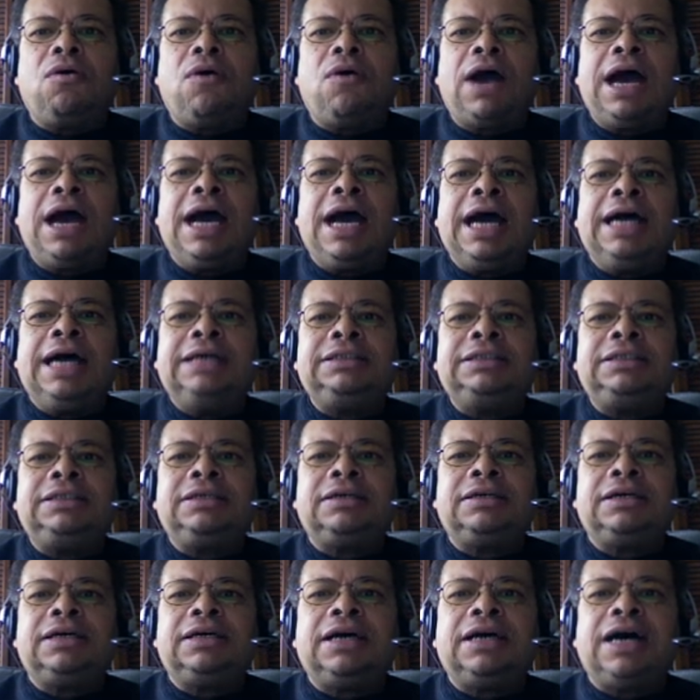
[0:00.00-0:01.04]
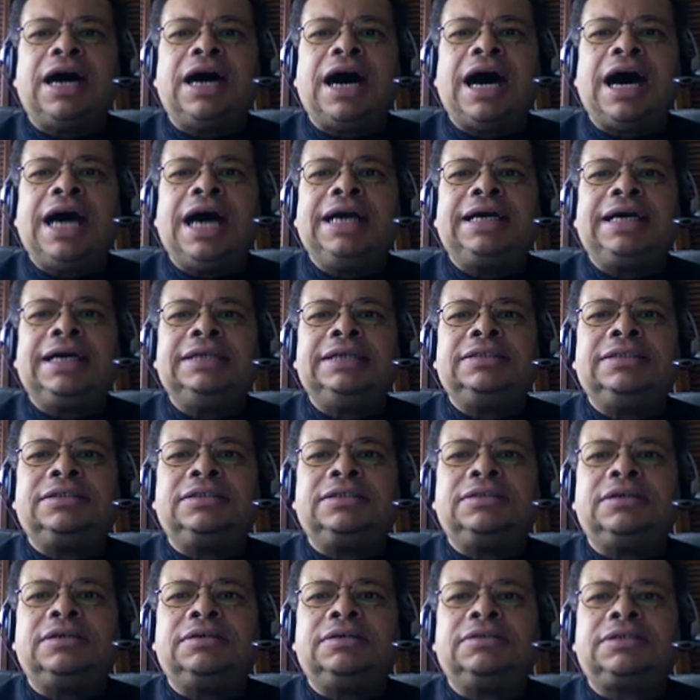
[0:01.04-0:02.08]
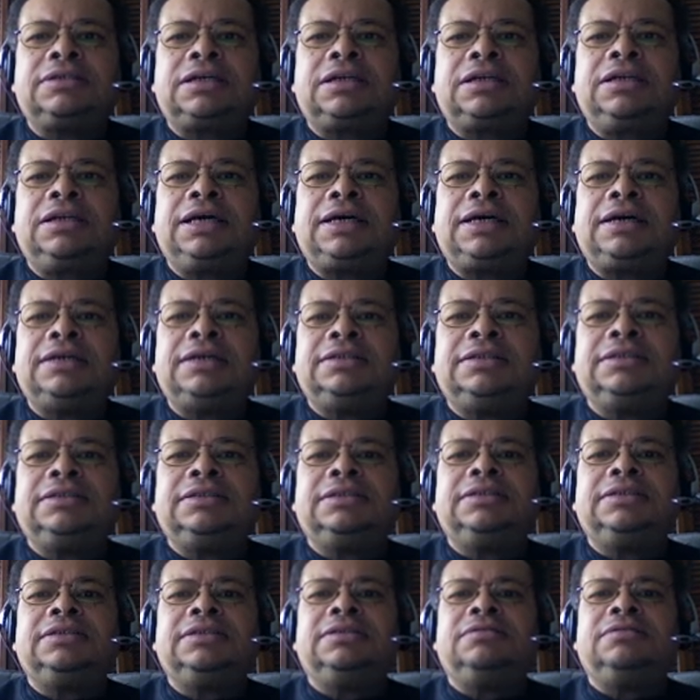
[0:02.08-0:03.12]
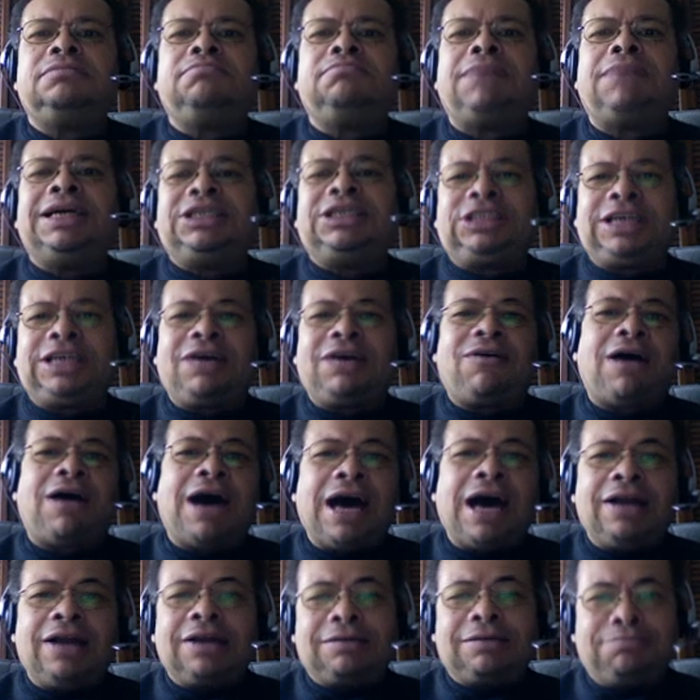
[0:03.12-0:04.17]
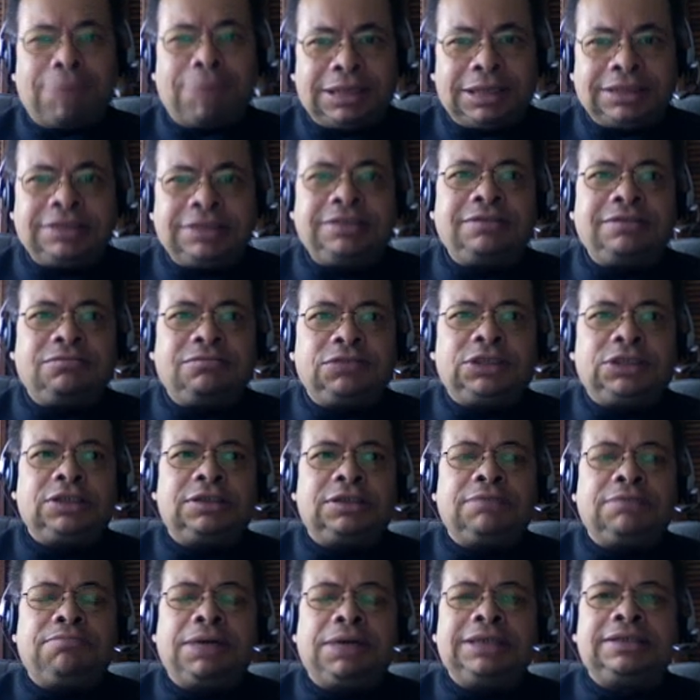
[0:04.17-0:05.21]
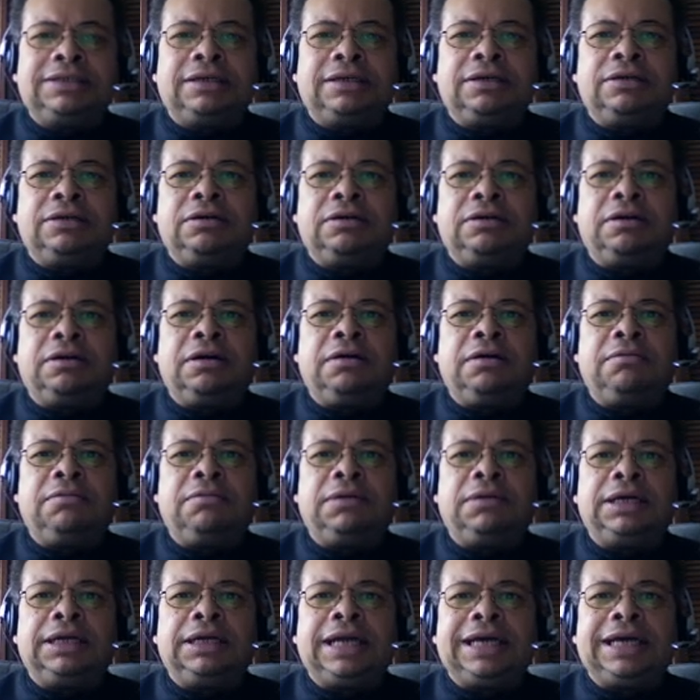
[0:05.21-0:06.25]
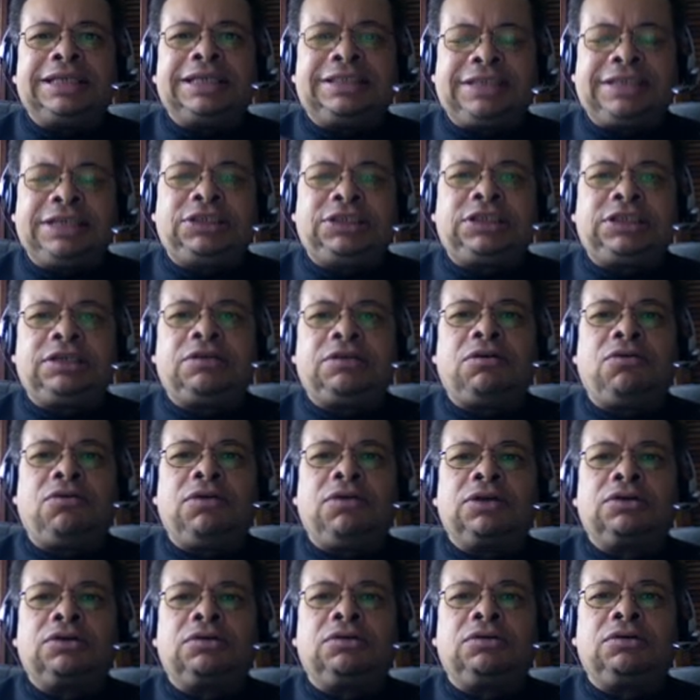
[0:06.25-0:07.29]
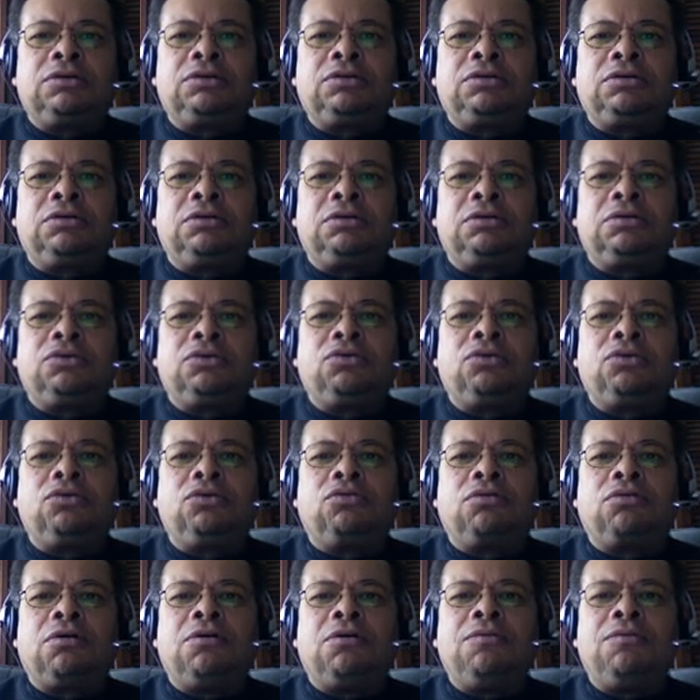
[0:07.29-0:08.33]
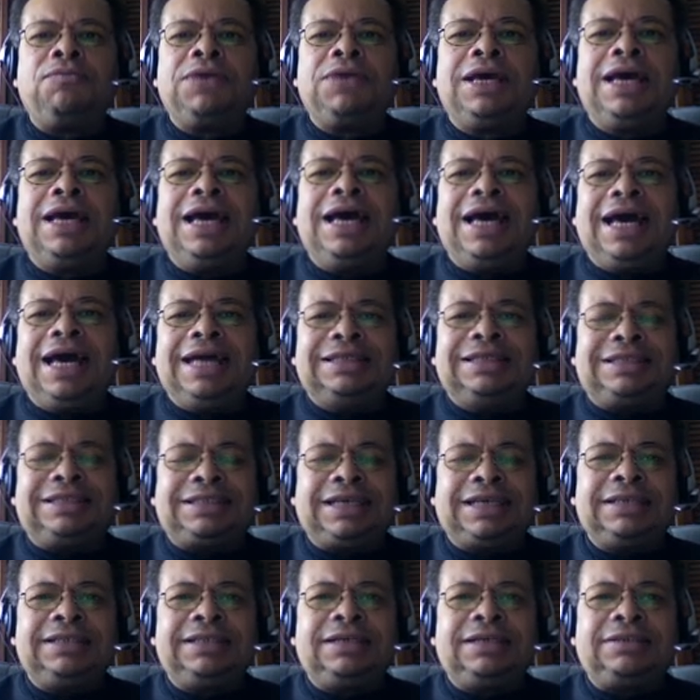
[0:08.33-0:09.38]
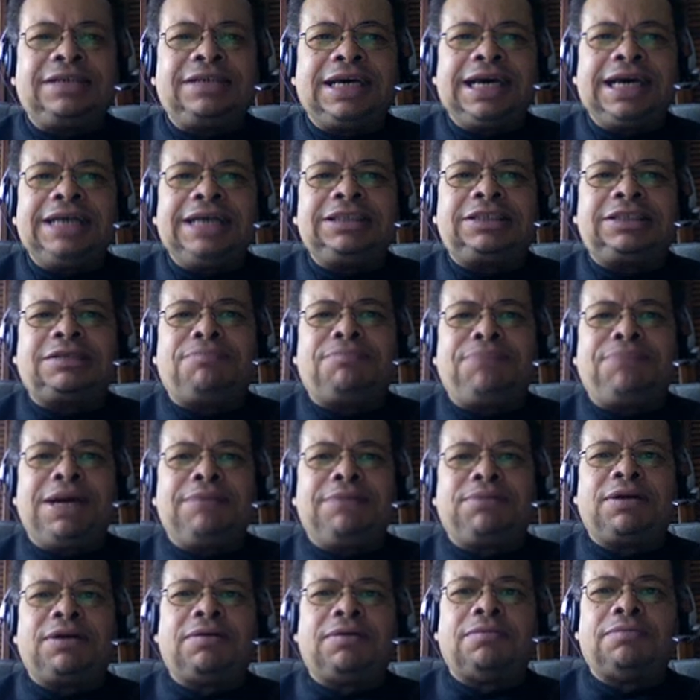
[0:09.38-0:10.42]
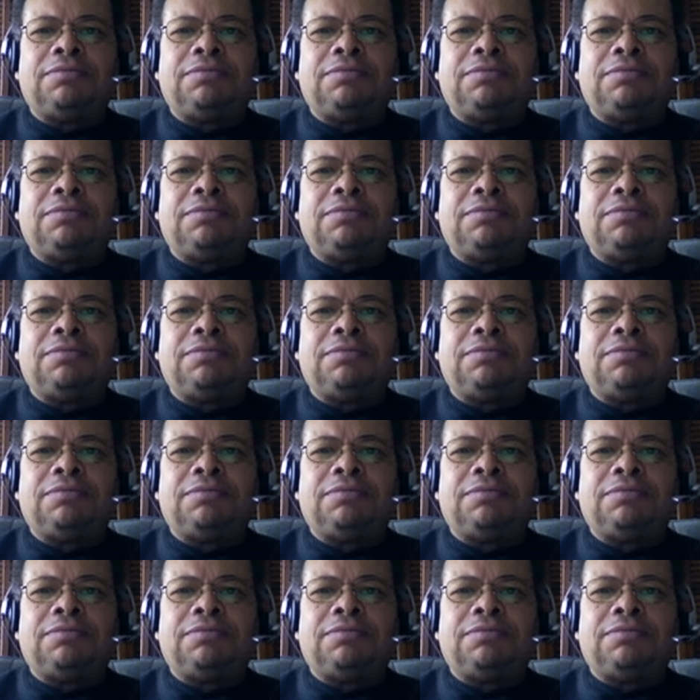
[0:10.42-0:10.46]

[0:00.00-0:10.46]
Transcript: And I can click my Shareaholic button, which is a button, an extension on Google Chrome, and send it to Instapaper.